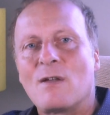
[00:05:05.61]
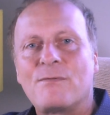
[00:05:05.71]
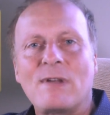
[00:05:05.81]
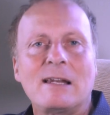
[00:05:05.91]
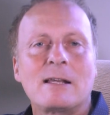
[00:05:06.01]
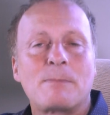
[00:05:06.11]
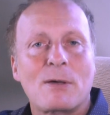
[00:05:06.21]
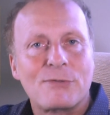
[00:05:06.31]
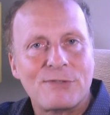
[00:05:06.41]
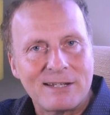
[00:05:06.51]
feeling
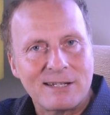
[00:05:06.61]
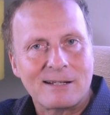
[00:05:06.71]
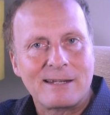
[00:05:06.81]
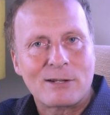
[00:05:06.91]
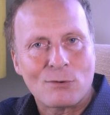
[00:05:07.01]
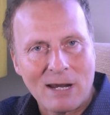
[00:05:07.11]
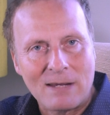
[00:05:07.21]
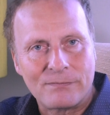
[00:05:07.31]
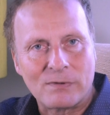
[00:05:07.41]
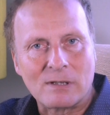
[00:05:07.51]
pathetically
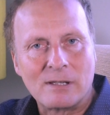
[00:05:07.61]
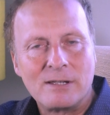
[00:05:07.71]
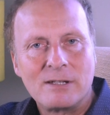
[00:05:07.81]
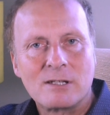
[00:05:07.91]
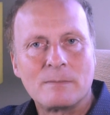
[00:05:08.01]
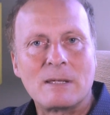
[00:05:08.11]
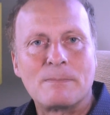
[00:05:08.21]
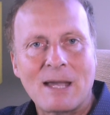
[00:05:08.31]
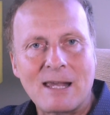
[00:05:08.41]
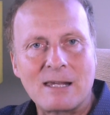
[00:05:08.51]
grateful to be
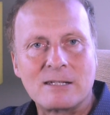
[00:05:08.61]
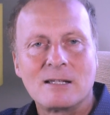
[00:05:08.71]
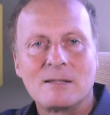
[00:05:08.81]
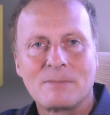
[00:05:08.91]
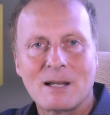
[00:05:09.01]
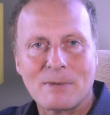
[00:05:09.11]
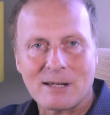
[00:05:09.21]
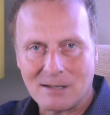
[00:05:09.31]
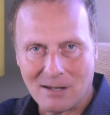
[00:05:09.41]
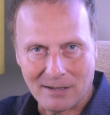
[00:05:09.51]
paid by
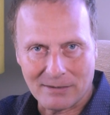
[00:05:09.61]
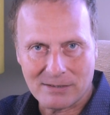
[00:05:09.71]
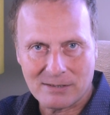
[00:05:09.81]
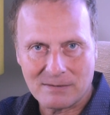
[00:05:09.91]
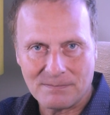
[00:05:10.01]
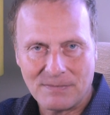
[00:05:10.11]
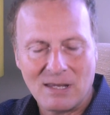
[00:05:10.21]
my clients.